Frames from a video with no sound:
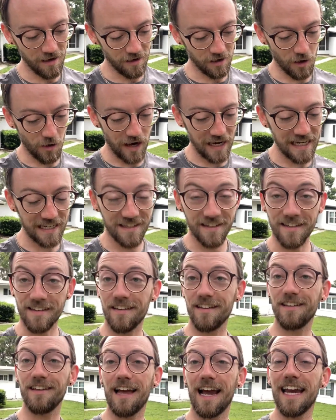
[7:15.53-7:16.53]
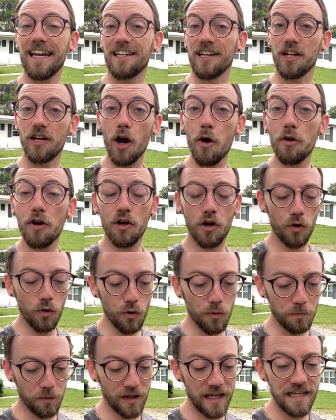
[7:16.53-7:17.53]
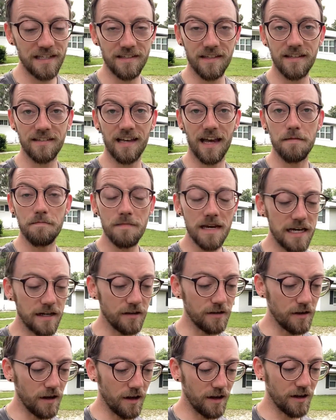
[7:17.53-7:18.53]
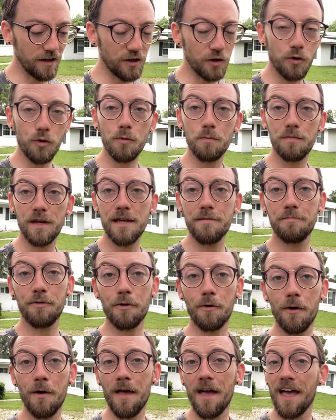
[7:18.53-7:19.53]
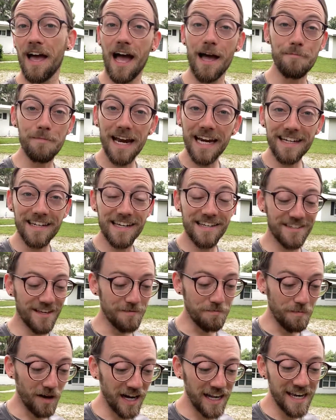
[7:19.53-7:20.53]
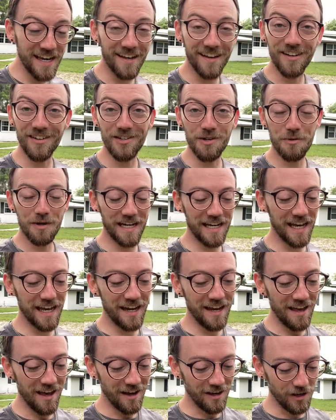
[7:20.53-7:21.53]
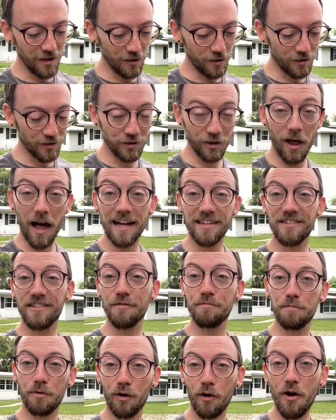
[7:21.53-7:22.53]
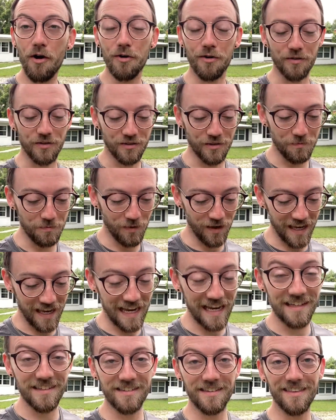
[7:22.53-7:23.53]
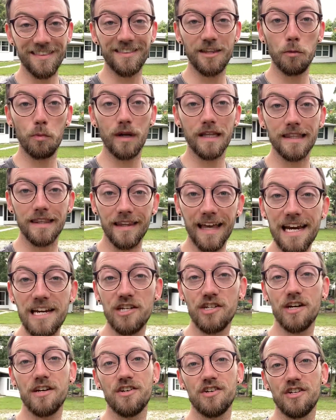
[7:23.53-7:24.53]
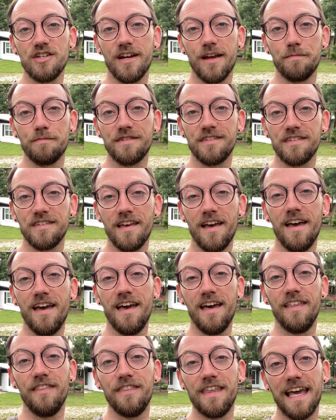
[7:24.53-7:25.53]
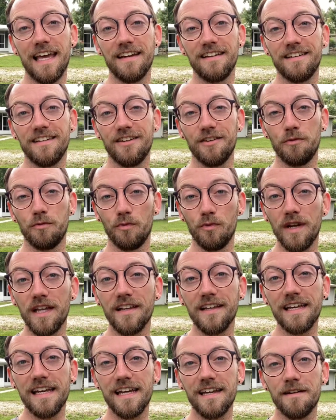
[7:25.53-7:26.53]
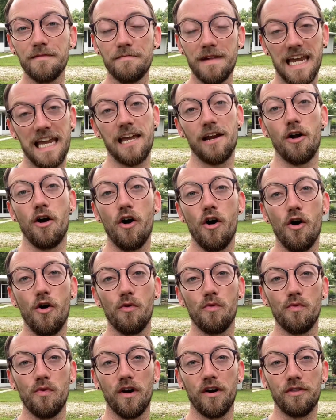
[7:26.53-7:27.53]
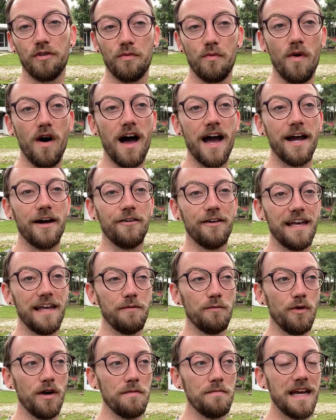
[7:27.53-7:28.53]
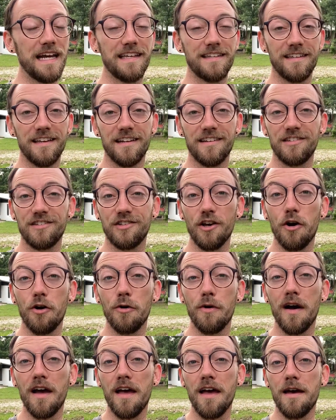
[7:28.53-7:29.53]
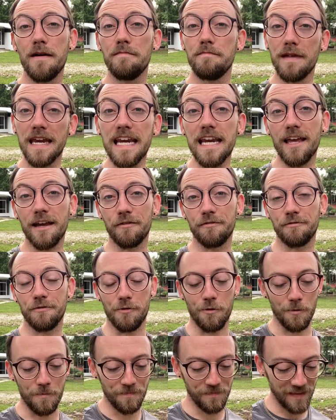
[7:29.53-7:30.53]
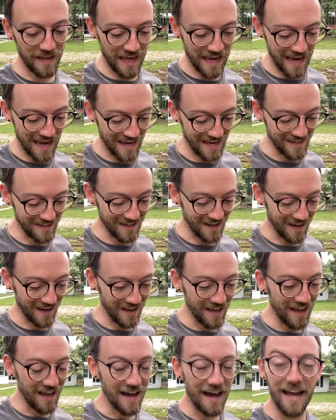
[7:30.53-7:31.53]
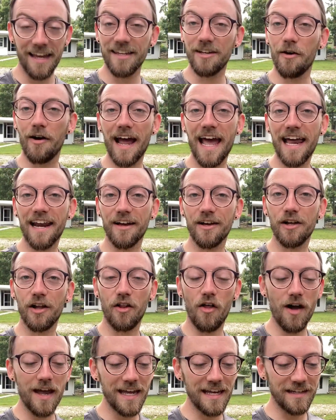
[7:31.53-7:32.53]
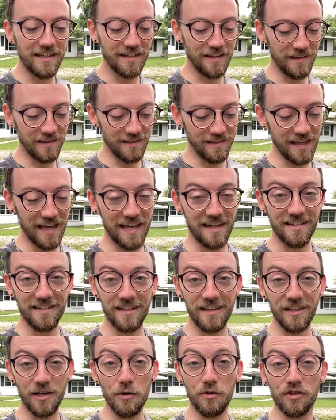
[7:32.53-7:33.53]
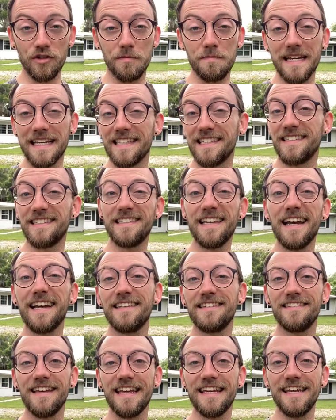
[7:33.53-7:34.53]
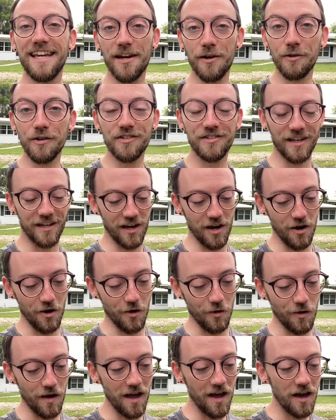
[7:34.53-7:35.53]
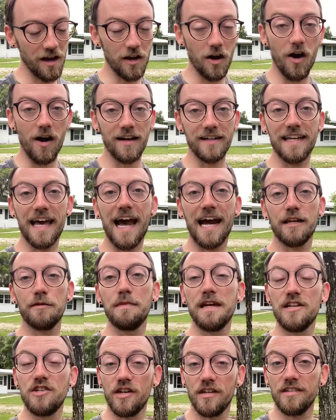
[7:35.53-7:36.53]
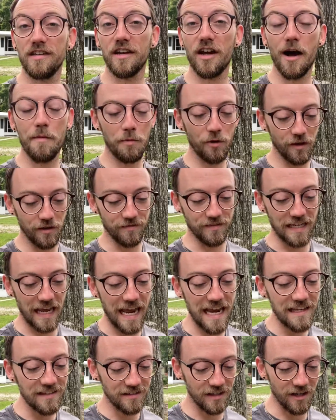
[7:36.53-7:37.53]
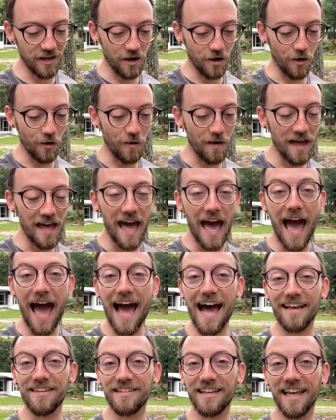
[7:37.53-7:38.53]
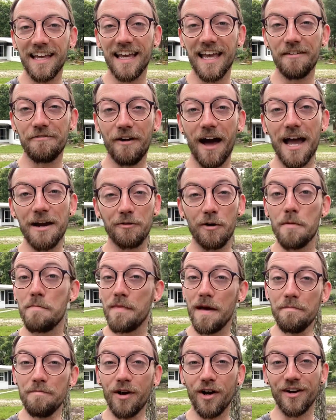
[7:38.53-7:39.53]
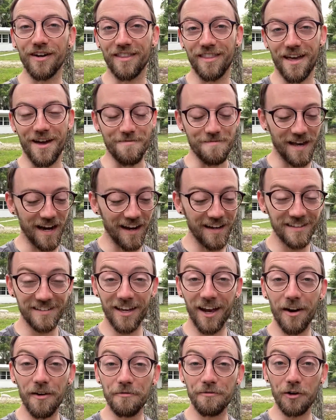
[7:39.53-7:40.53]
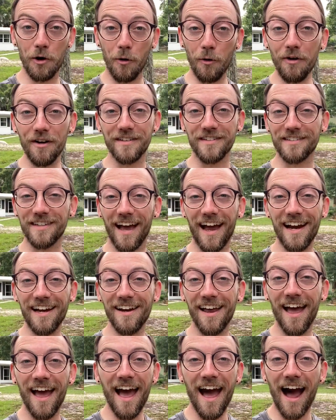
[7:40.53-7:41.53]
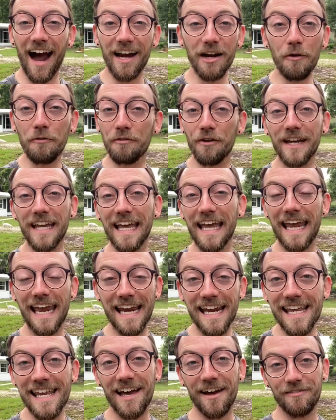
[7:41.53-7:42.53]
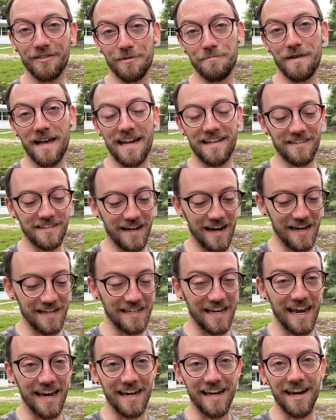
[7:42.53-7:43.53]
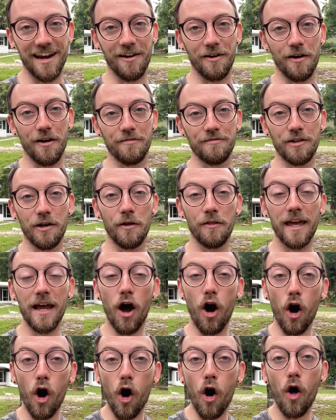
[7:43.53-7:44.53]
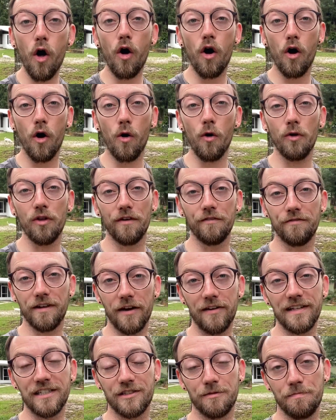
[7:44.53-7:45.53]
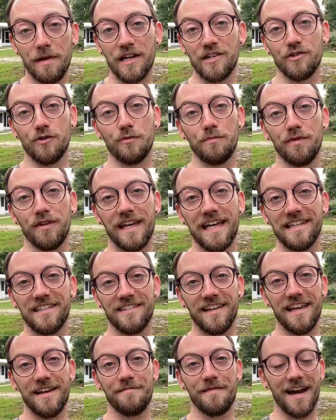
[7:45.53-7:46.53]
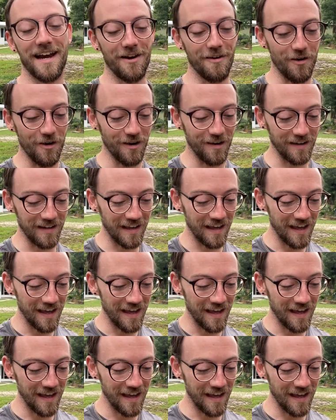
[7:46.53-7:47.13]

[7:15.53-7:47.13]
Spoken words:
I get to go to cool places. I meet cool people. I make decent money doing it. There's lots of pros, but it's the relationships that really make it all worthwhile and what makes it so meaningful. And I had a client that used me 6 years ago contact me just a couple of days ago asking if I remembered them. And I said, of course. I don't forget any of the pets that I take care of. They all hold a very special place in my heart.